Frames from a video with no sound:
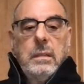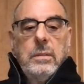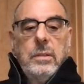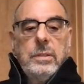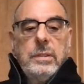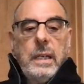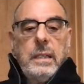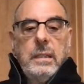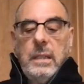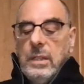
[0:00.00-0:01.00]
your
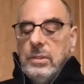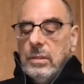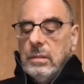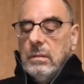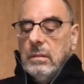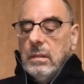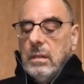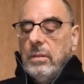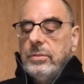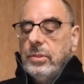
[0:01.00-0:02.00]
second nature,
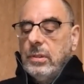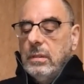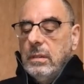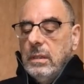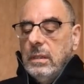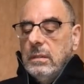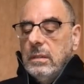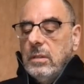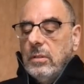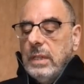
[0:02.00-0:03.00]
culture,
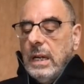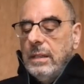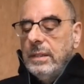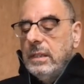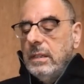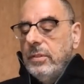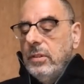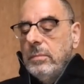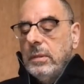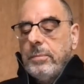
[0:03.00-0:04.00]
the totality of
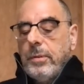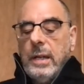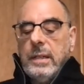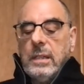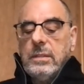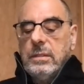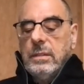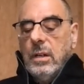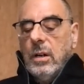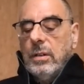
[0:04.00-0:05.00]
human products,
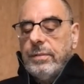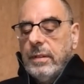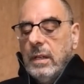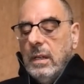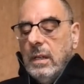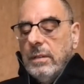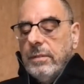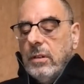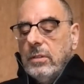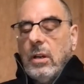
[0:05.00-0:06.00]
the earth
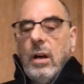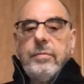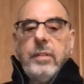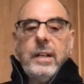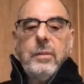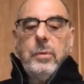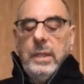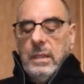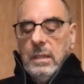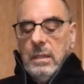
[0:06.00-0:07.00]
throws off like
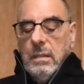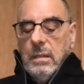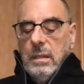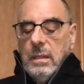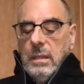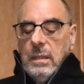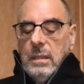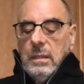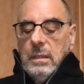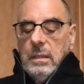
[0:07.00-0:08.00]
wind,
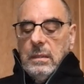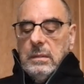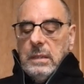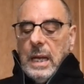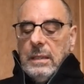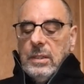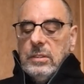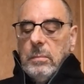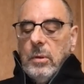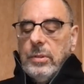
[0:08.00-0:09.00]
sadly
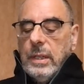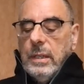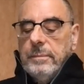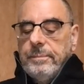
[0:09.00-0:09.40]
smoky,